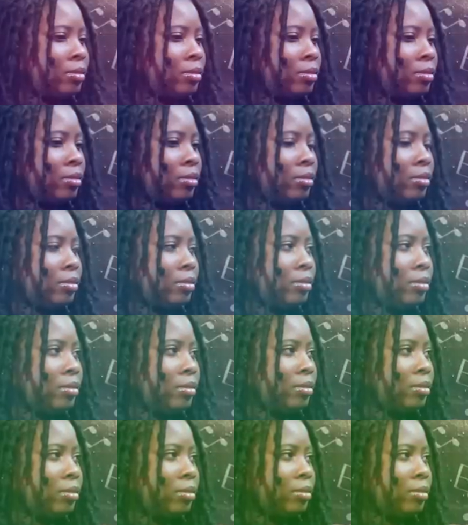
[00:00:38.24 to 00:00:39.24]

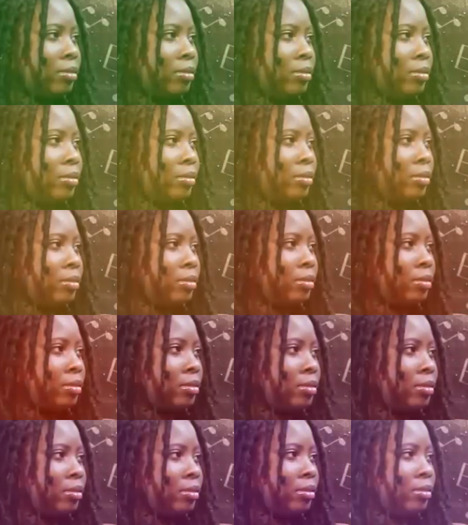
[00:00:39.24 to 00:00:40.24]

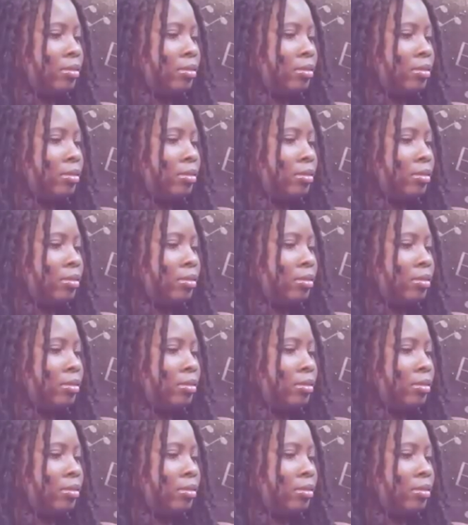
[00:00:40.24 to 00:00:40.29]
[no speech]